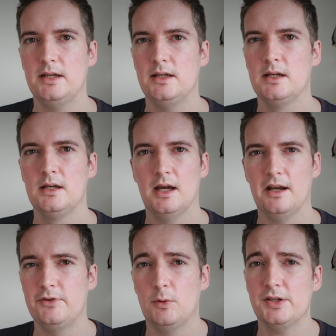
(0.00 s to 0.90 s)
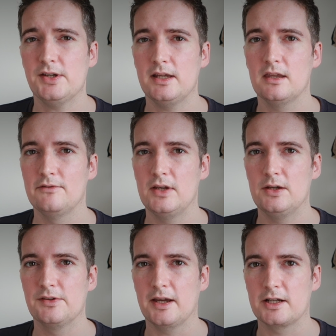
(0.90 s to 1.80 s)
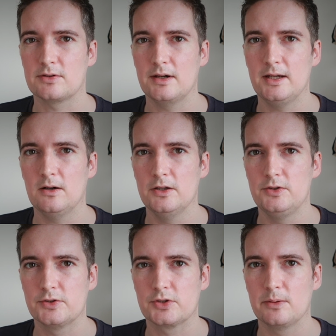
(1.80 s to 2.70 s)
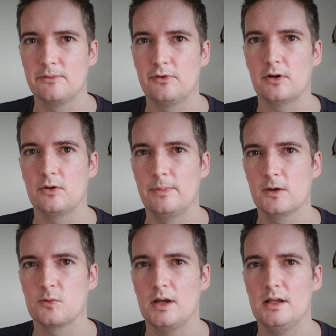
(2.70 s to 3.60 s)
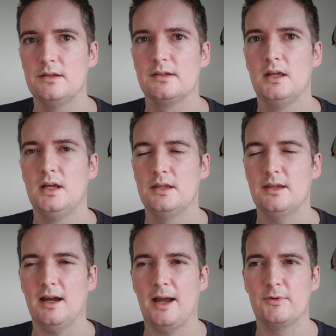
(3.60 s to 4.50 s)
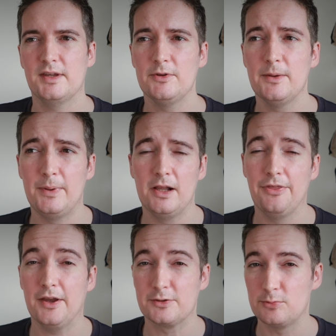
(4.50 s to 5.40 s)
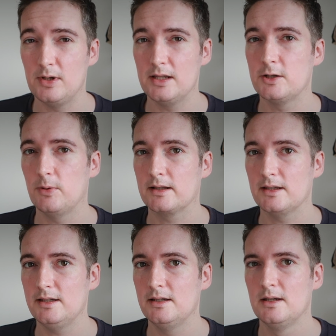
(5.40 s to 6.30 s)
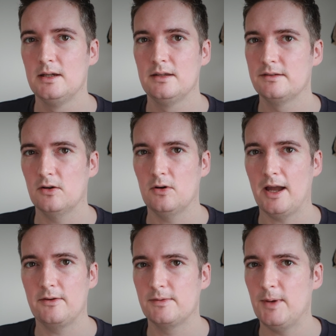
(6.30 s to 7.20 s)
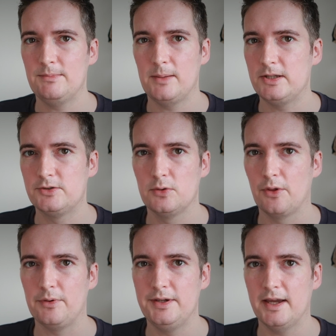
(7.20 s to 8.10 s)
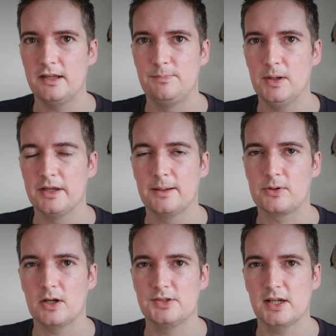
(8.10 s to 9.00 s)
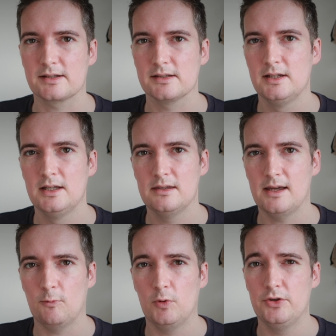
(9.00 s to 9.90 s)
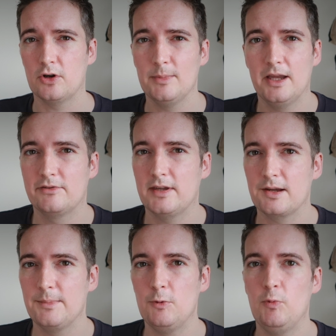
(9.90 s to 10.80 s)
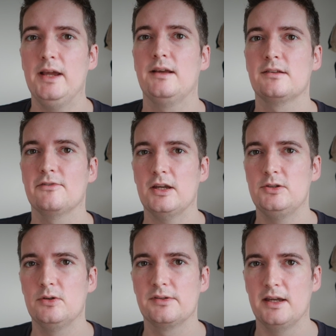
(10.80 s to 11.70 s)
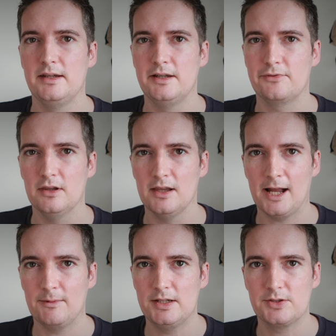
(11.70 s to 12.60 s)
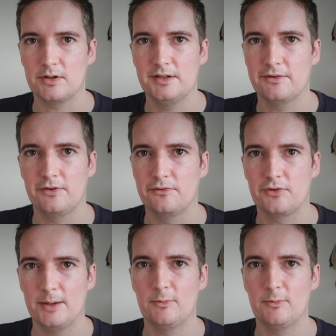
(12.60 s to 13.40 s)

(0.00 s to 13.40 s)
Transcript: for me. And if you watch any of the videos I create on YouTube for Ruby on Rails, that I was able to build things really quickly. So I spent maybe two or three days building a project that would normally have taken me weeks if I used a different language or a different